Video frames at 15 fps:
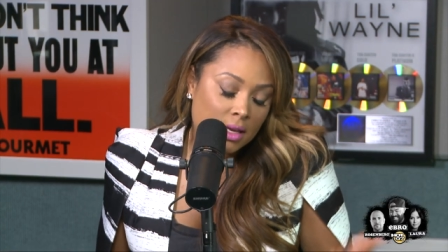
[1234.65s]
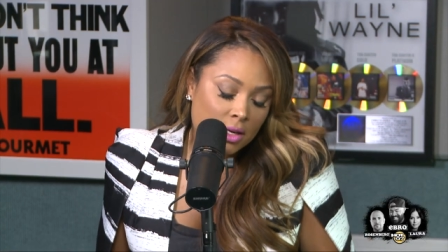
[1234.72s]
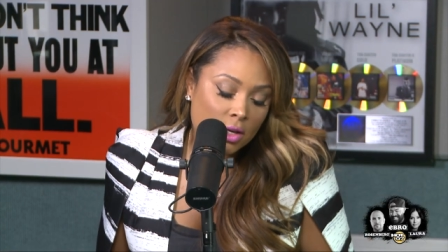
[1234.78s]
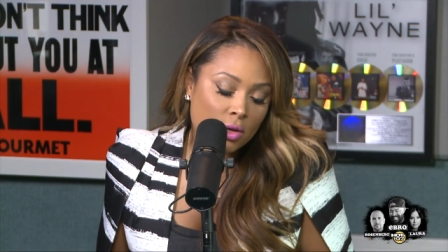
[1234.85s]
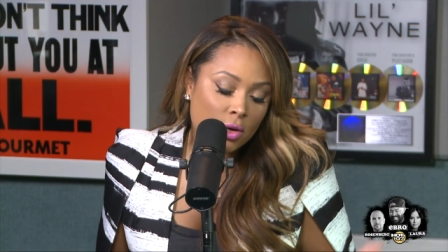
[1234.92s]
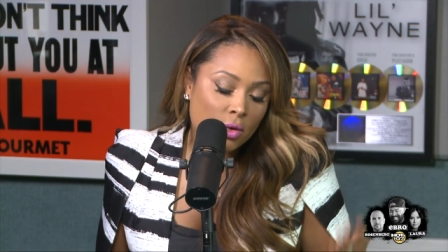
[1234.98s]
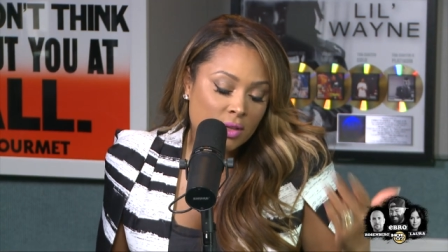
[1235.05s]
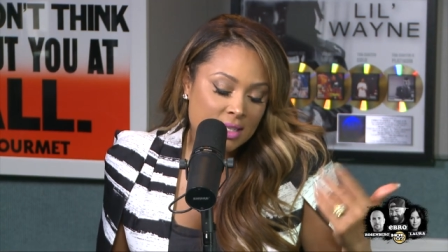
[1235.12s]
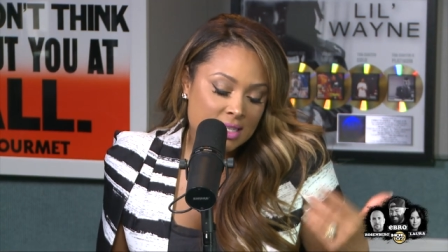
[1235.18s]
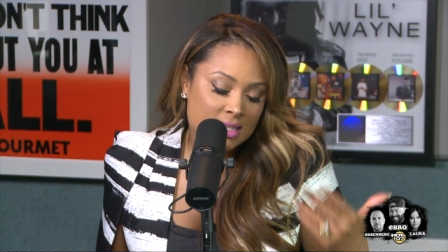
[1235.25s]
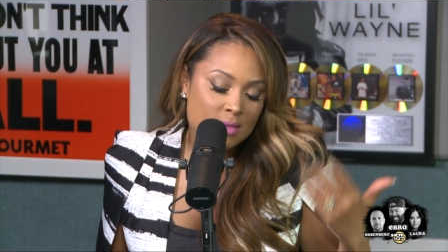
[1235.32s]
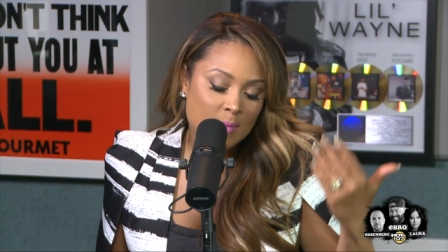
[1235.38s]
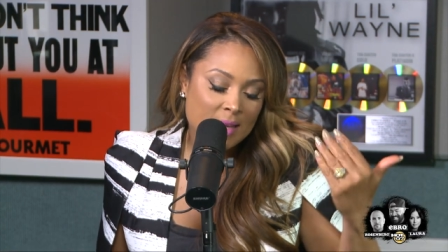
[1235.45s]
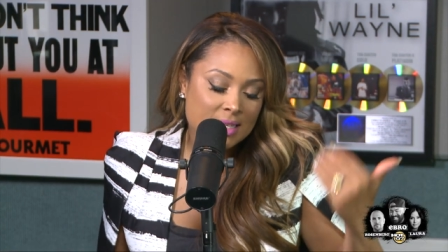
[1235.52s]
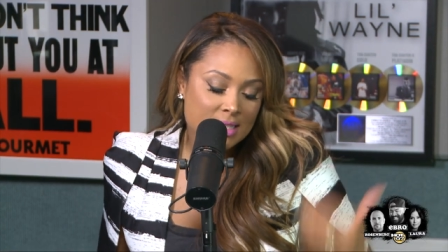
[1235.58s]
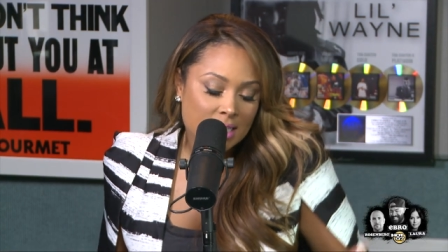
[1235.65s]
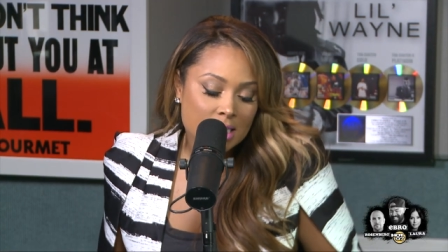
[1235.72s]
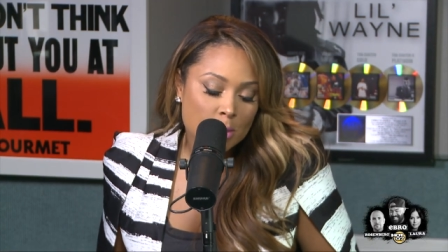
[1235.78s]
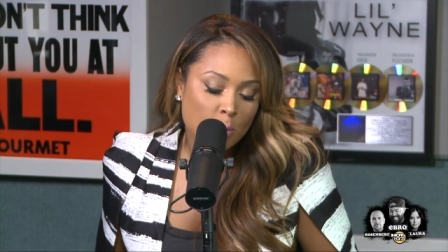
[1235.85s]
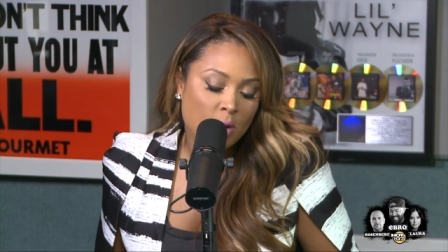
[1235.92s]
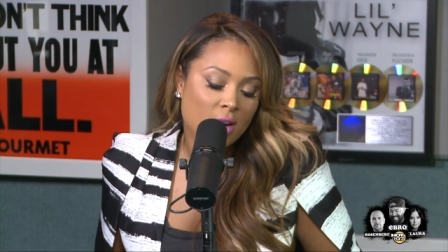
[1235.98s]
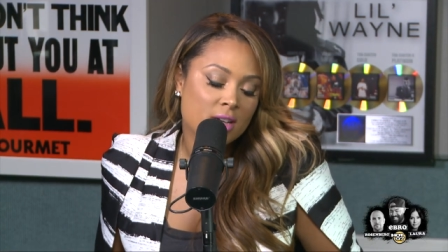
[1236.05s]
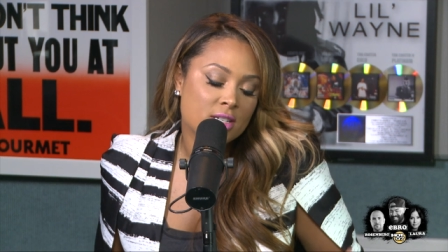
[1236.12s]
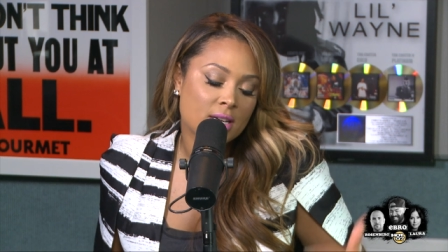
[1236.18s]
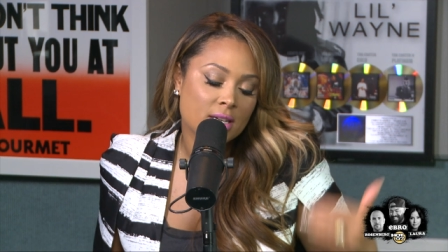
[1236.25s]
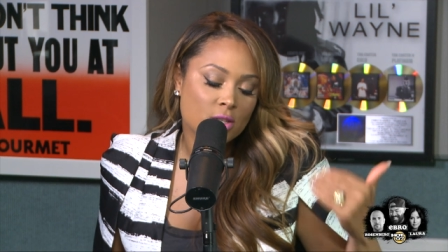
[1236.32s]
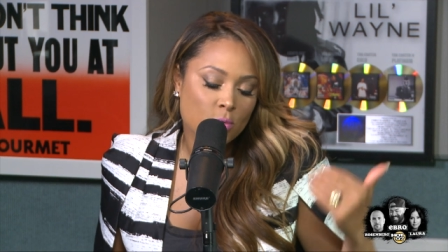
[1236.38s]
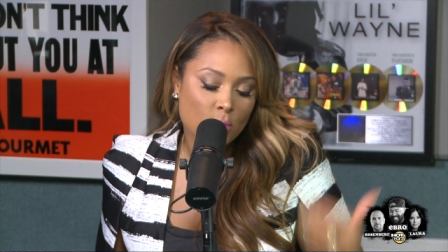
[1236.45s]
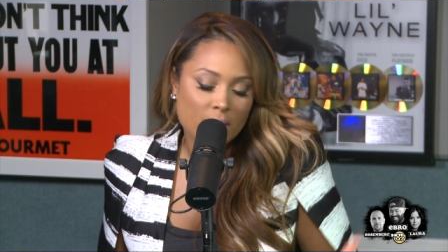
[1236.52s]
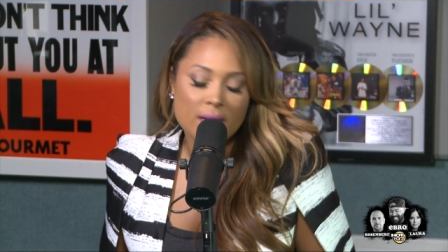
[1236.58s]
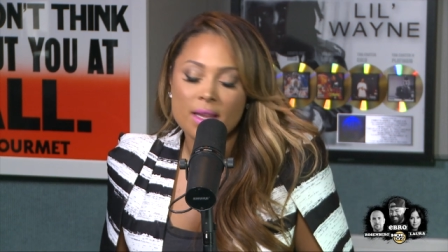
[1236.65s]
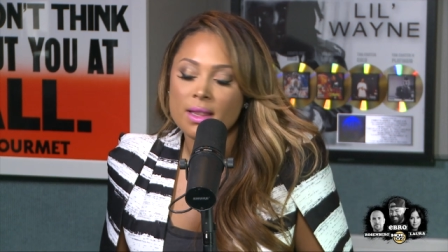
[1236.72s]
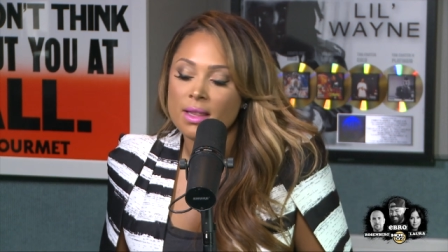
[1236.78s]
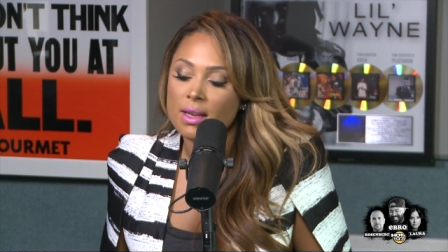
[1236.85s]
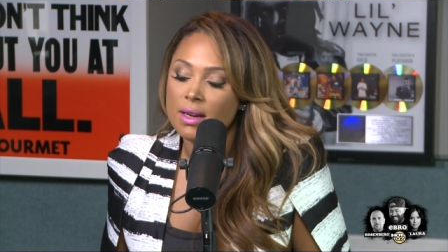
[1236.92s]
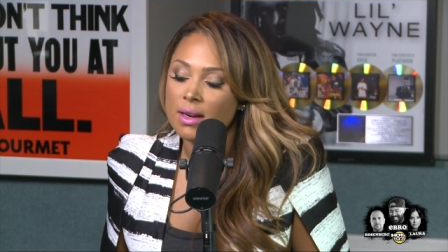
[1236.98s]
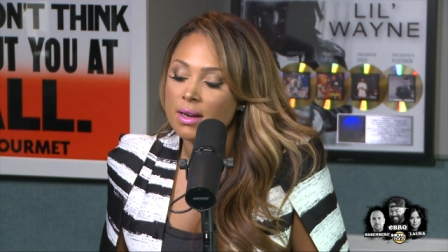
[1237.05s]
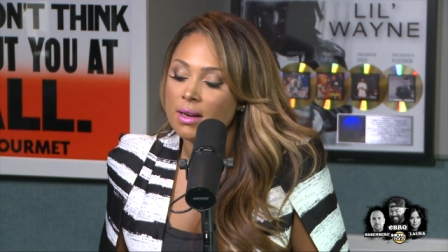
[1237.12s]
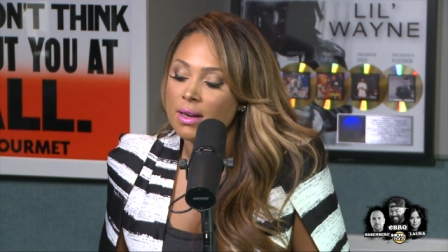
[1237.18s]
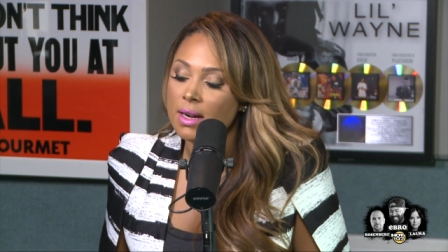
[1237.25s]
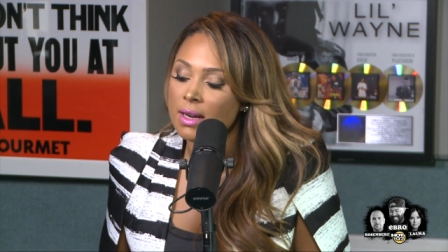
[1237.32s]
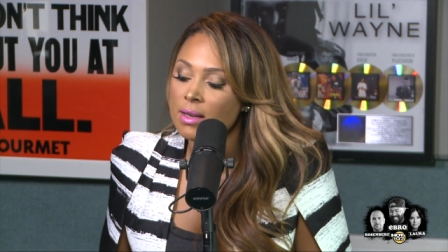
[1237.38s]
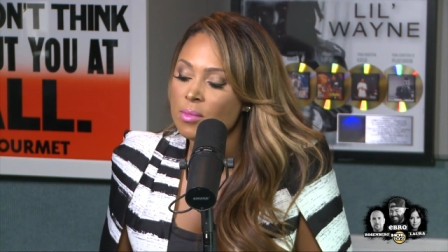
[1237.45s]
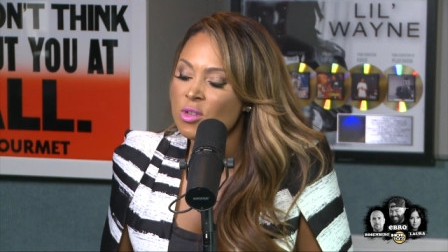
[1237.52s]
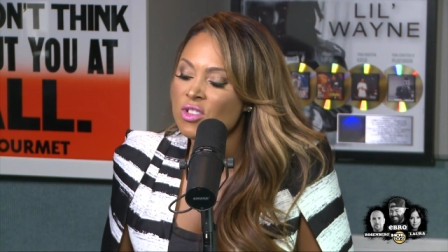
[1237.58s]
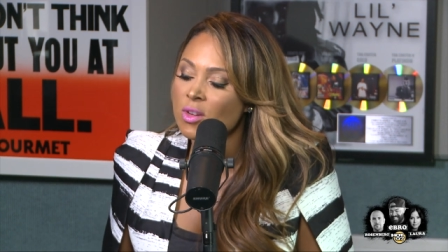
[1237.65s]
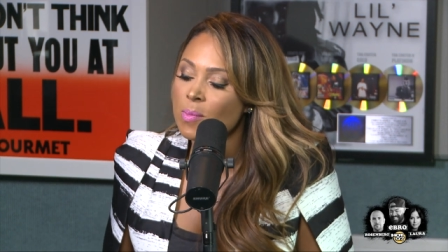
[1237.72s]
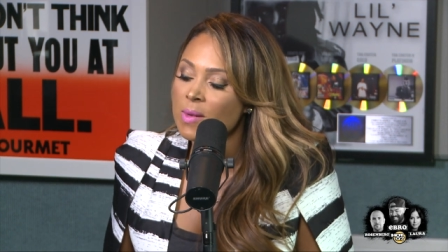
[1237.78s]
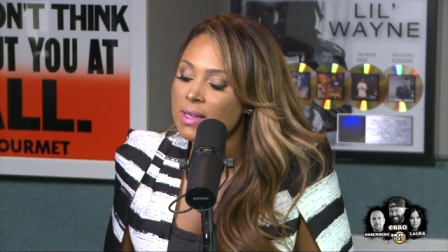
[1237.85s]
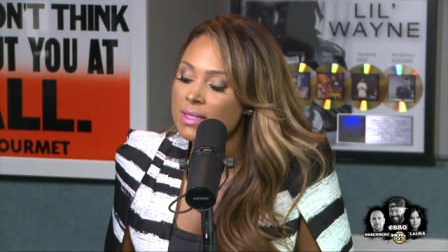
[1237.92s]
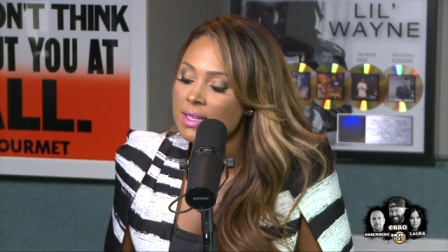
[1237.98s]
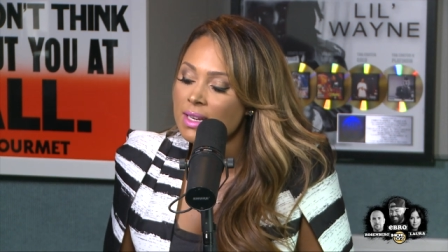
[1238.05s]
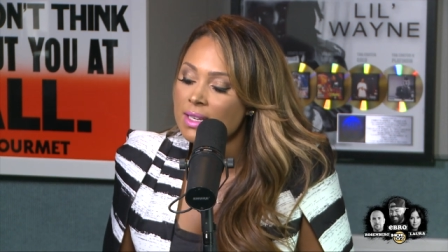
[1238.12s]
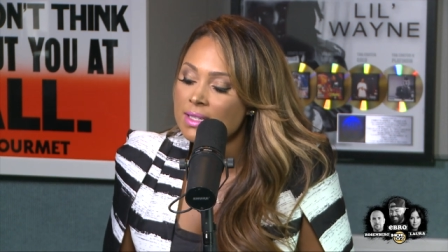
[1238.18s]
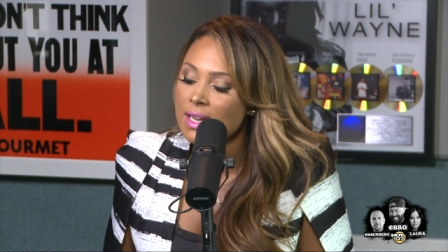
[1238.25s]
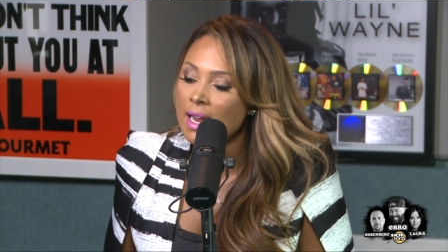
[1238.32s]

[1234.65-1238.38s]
you know, this is my sixth project, 20th year in the music business,